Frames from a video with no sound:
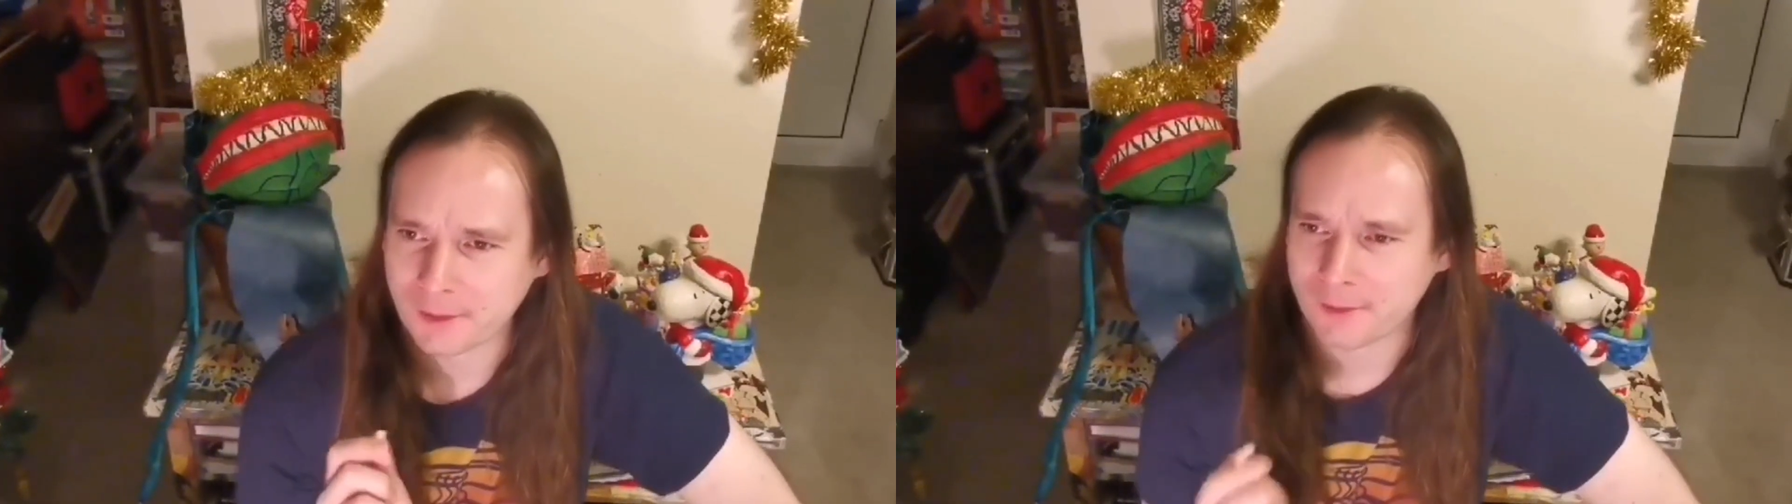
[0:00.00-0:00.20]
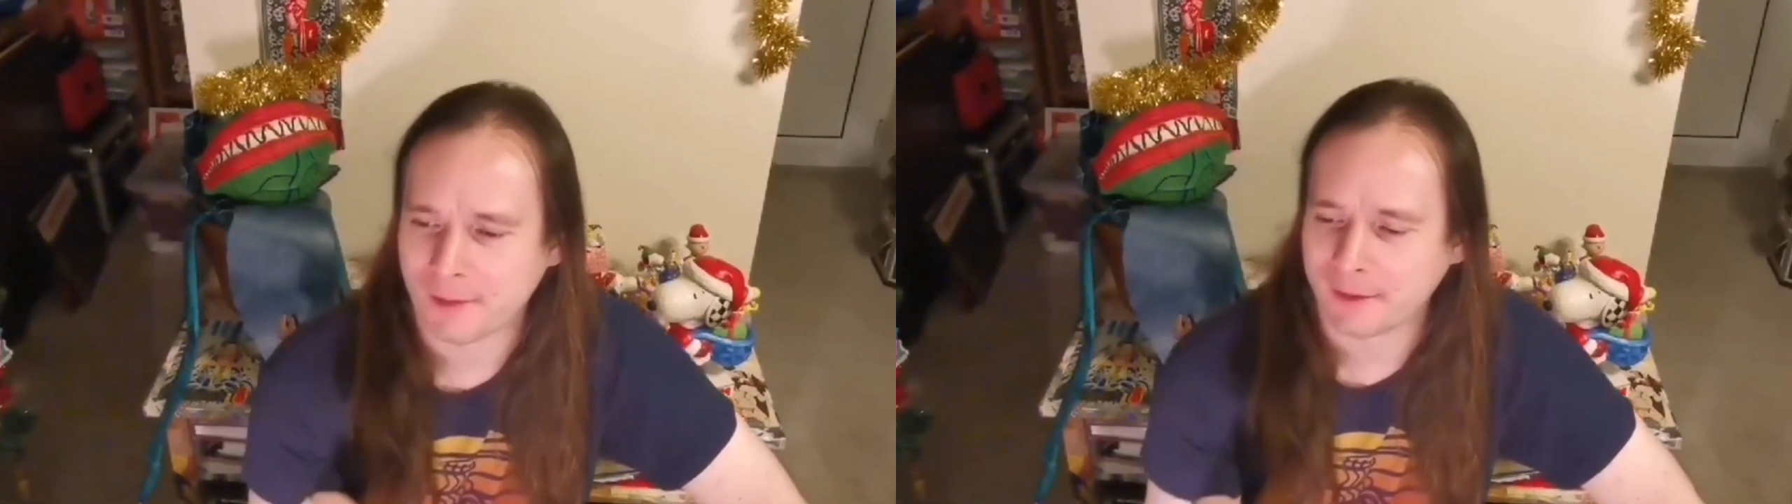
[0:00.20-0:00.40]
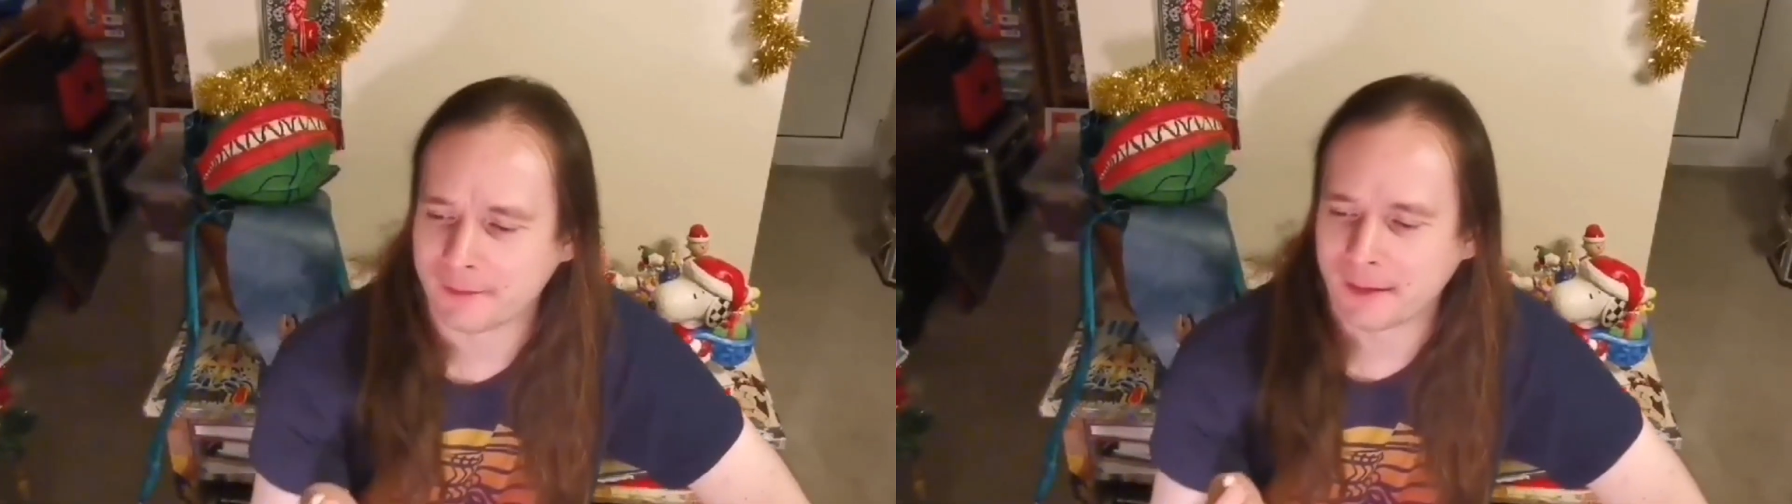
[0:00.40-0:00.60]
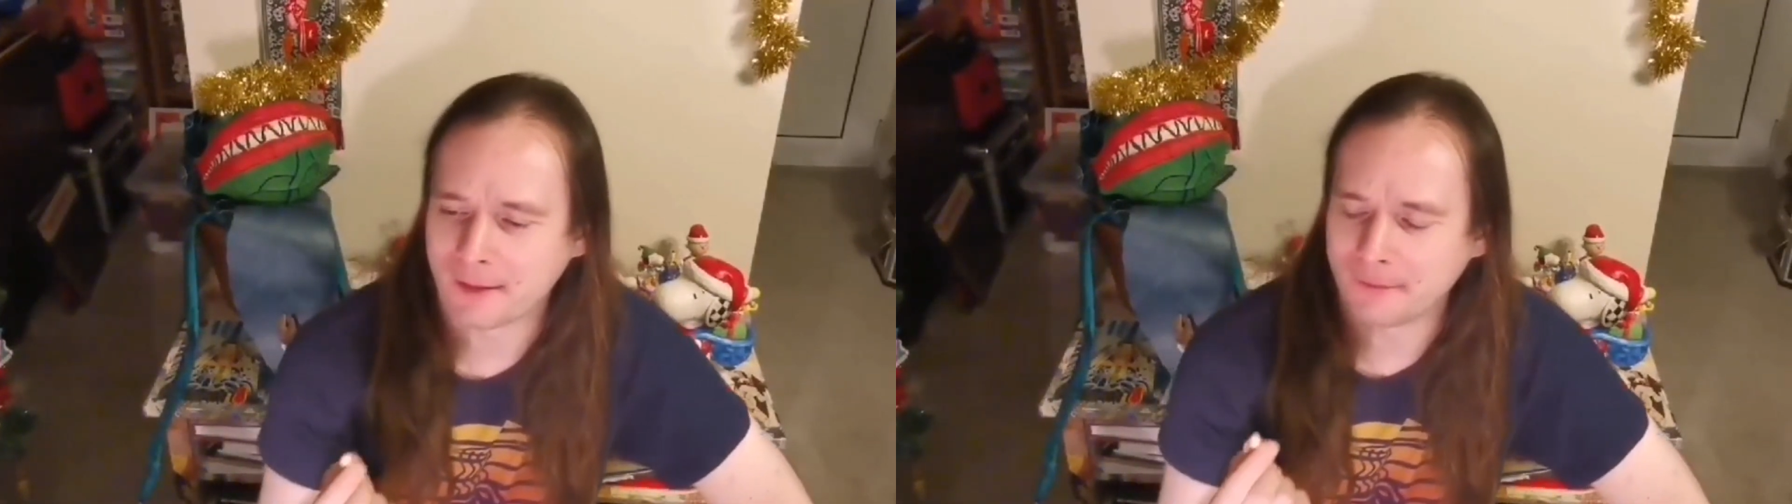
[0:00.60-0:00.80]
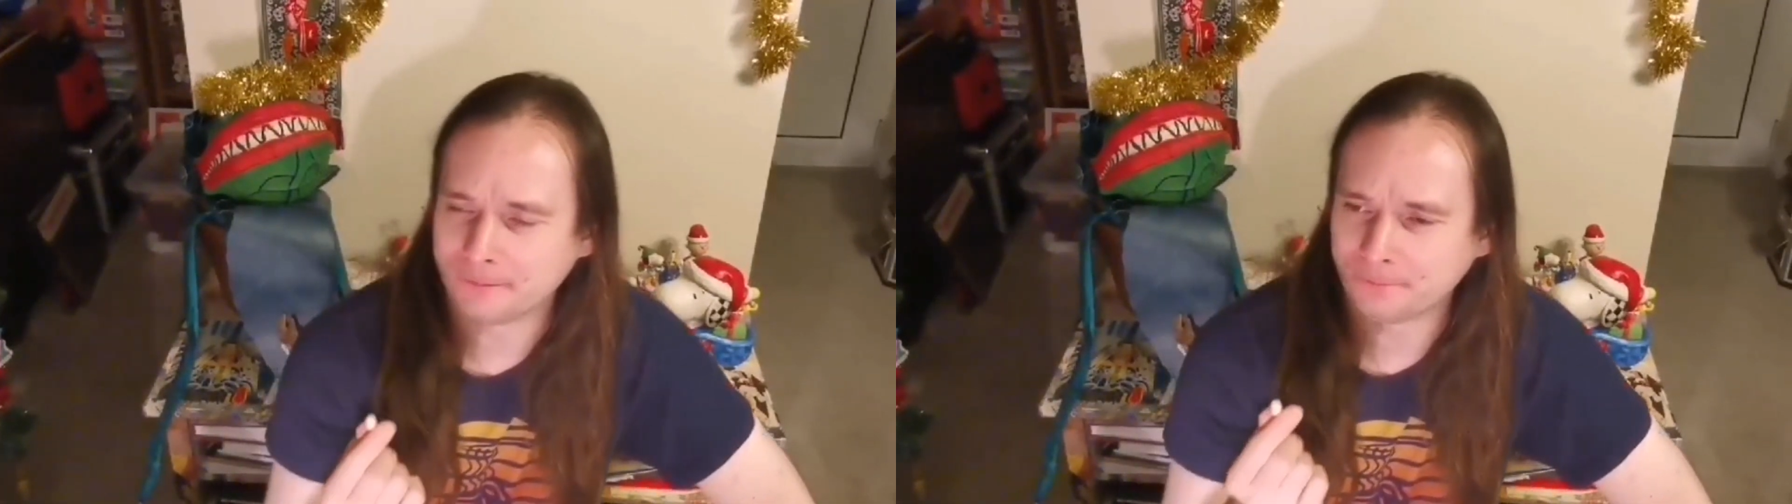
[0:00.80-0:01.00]
do not go
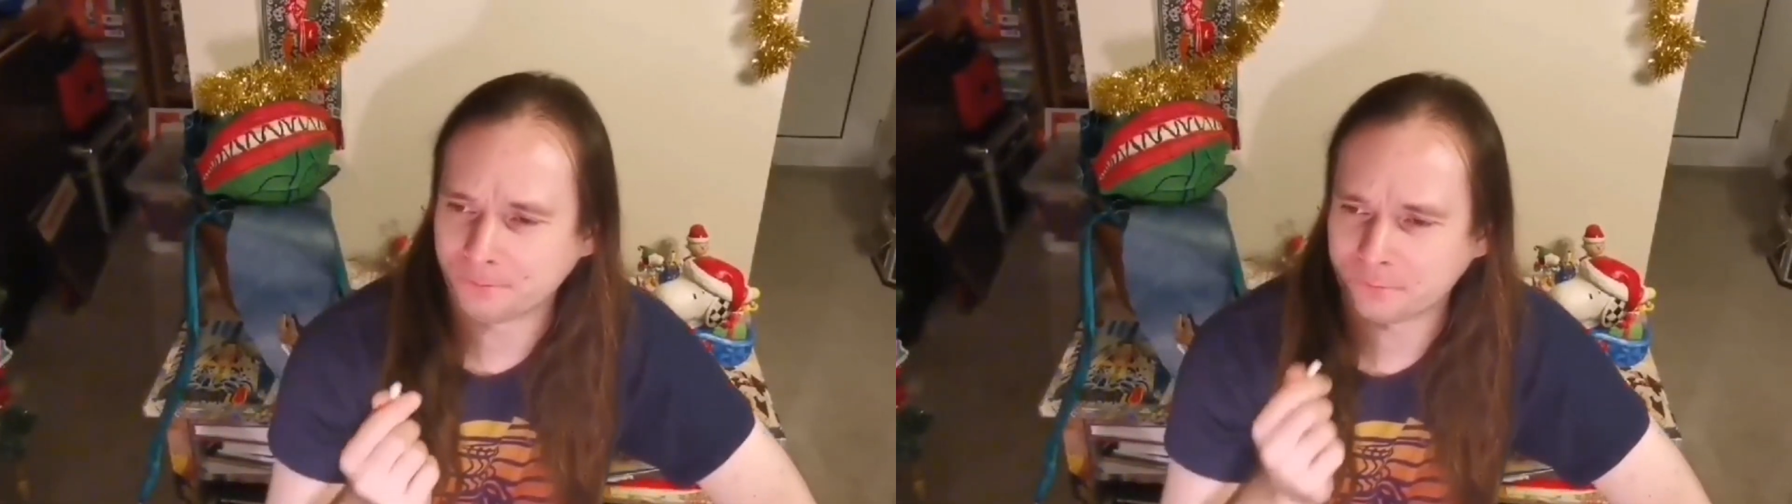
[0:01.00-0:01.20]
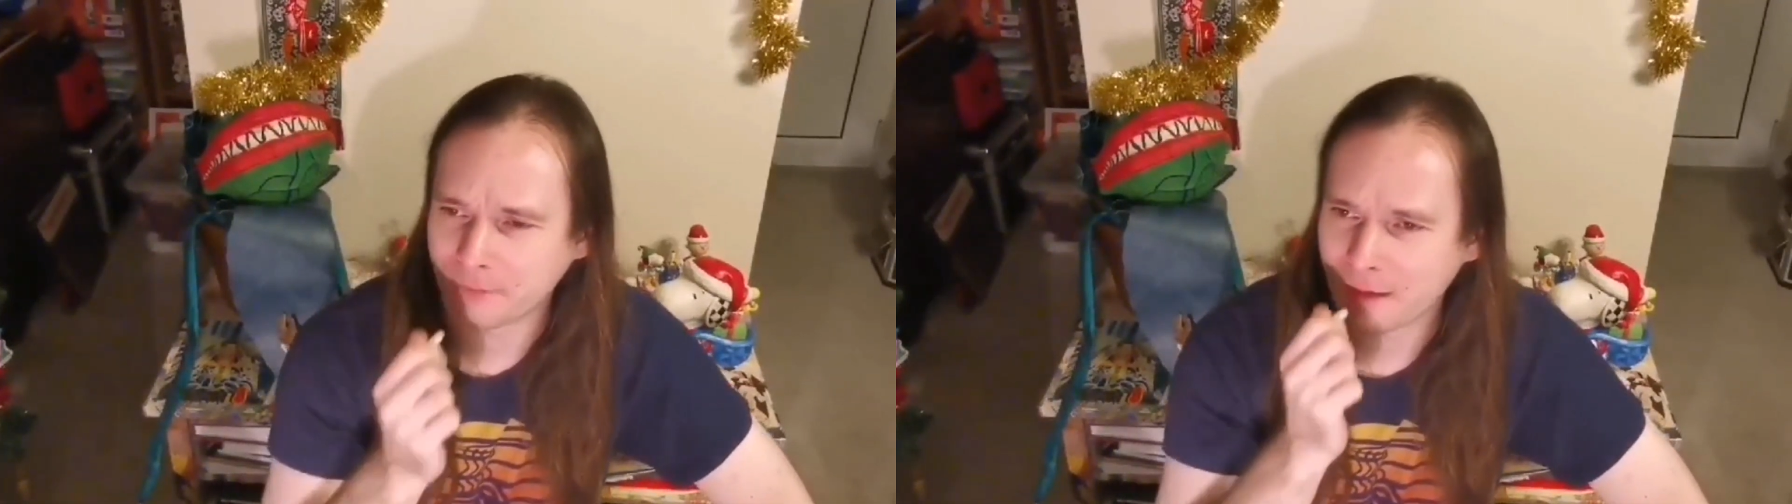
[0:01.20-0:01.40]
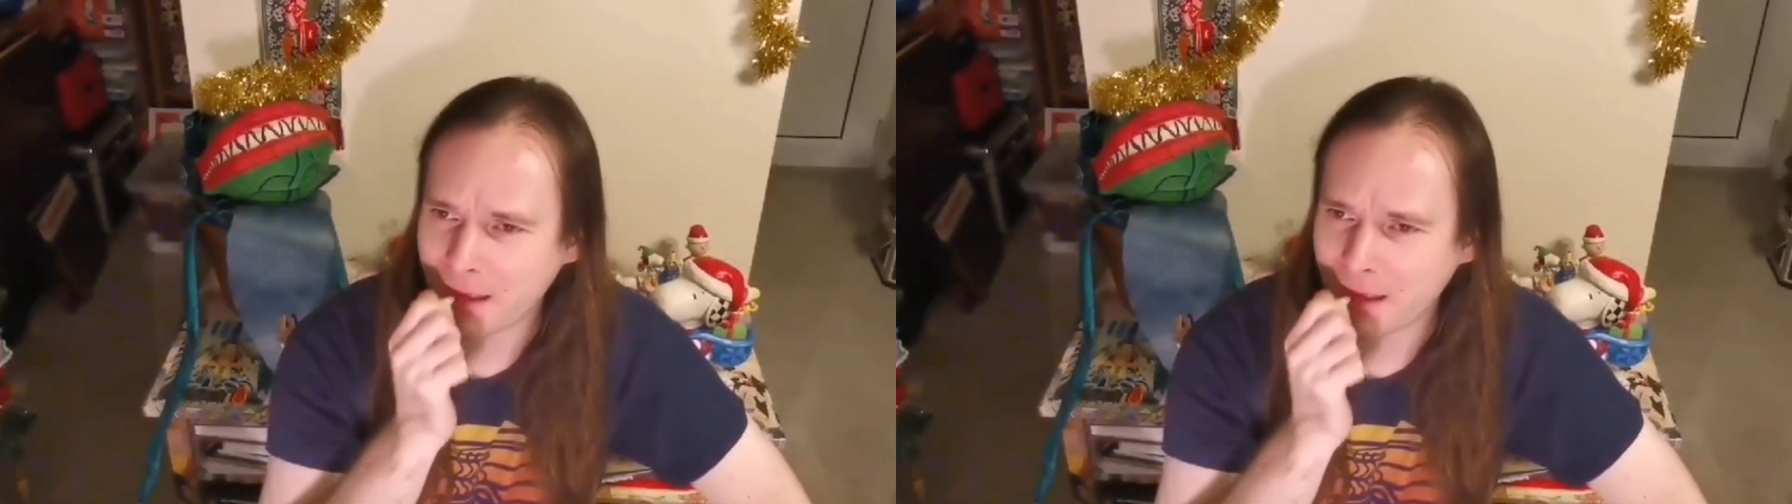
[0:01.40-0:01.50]
well together.